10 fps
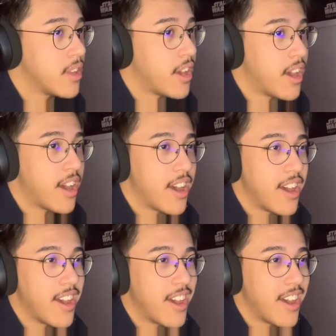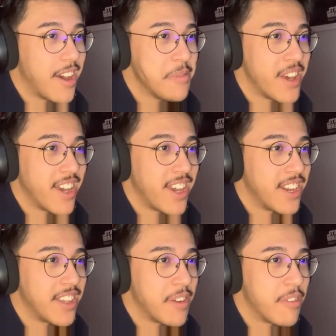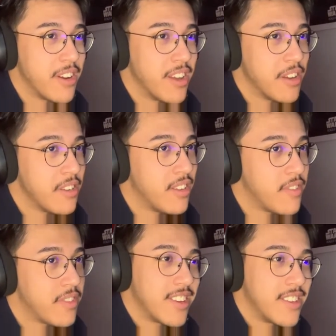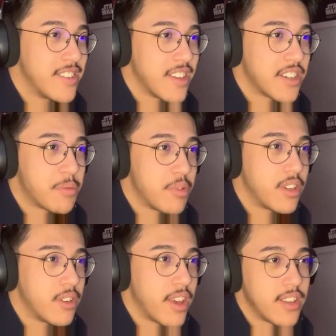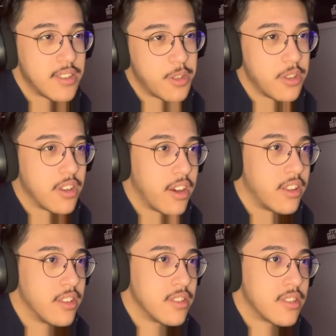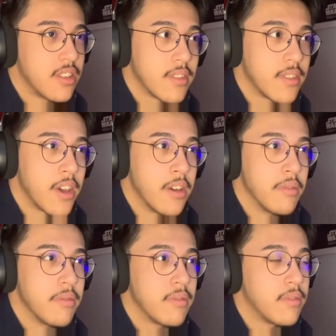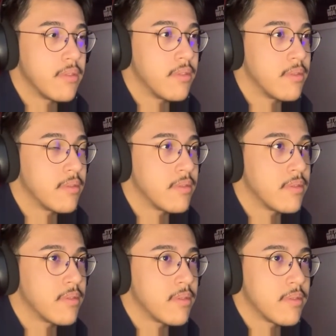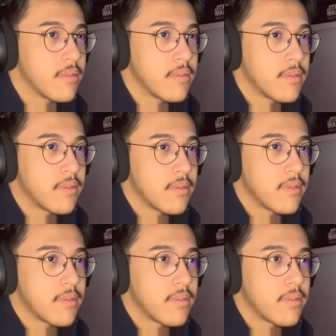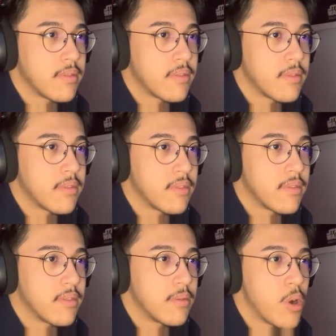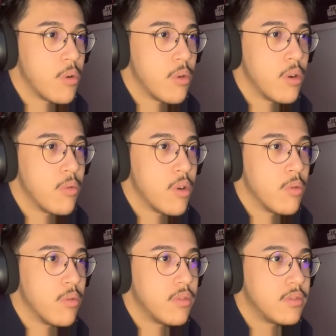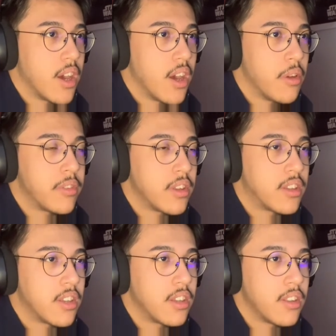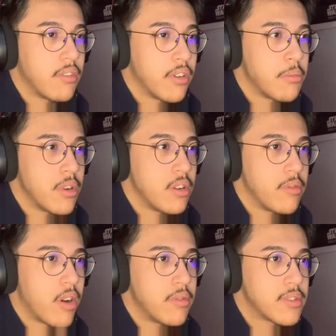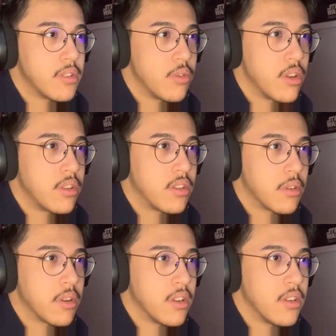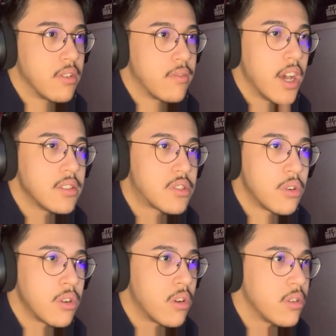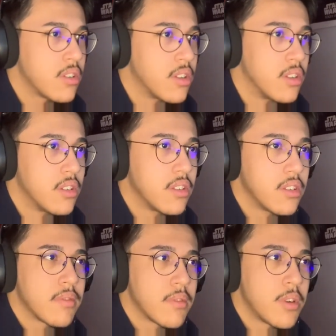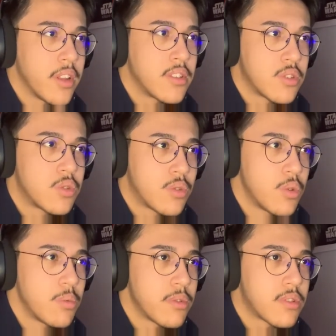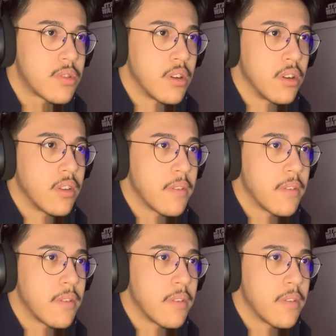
I, am not hating him right now. He's actually pretty good. Hey, he's a good guy at least. Damn. Whoa, whoa, whoa. I don't think kicking that Vibranium armor is going to do anything right now. How strong are they? They're like super strong.